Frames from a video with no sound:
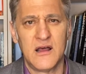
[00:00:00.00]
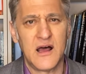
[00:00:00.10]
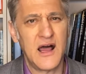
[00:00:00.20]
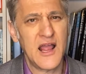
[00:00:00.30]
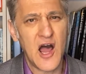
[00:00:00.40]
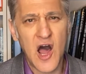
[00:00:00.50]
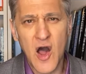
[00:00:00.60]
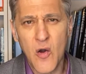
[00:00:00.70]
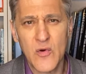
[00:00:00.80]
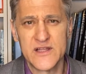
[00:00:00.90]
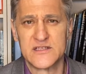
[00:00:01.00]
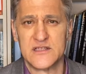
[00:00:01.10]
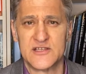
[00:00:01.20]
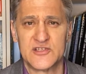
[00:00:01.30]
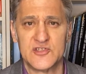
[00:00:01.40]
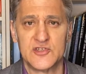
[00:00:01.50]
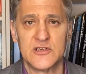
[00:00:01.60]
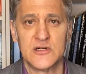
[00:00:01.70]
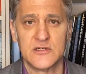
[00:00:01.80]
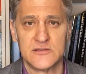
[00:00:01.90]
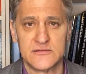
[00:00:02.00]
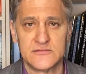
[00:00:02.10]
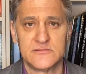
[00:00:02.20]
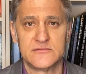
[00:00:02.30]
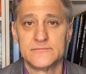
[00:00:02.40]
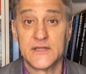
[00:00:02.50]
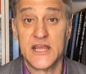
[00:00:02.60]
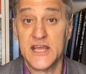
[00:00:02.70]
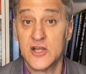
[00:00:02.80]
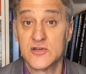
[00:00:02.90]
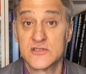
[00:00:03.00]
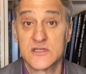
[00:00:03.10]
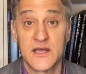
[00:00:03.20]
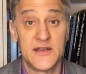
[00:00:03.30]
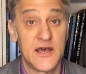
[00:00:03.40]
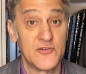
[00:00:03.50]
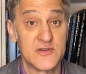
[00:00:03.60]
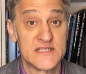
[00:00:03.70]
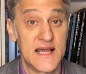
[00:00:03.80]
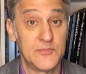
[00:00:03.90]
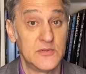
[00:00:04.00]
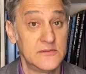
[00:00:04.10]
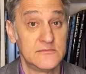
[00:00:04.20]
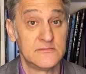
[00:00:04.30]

I always listen to her. Here's another example.